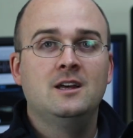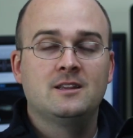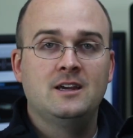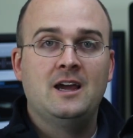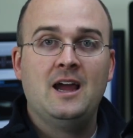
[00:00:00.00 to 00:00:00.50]

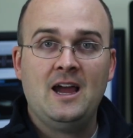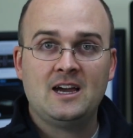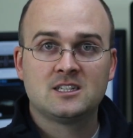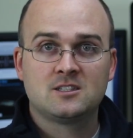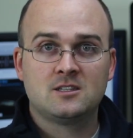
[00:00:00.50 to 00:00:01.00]
that
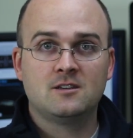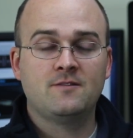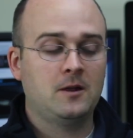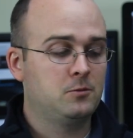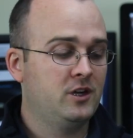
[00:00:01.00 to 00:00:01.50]
has
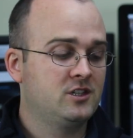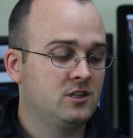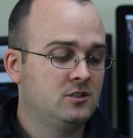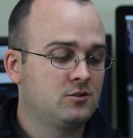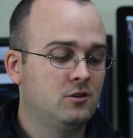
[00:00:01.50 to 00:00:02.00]
vibration
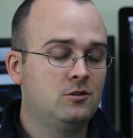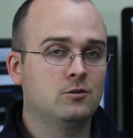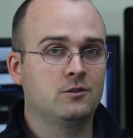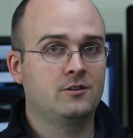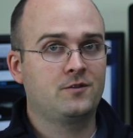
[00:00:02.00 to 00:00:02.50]
control,
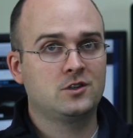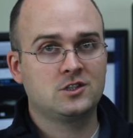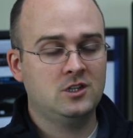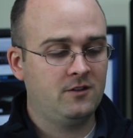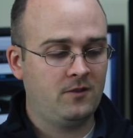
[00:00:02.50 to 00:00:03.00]
or their
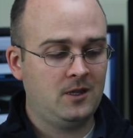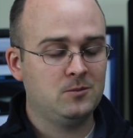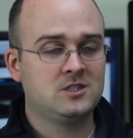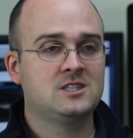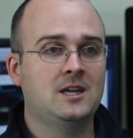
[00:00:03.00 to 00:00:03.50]
version of
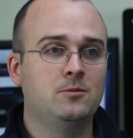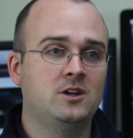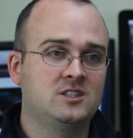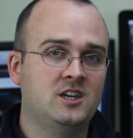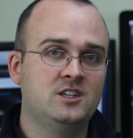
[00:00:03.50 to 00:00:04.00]
image
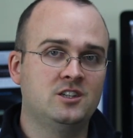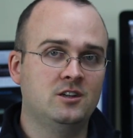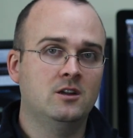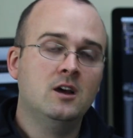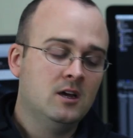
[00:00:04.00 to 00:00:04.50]
stabilization.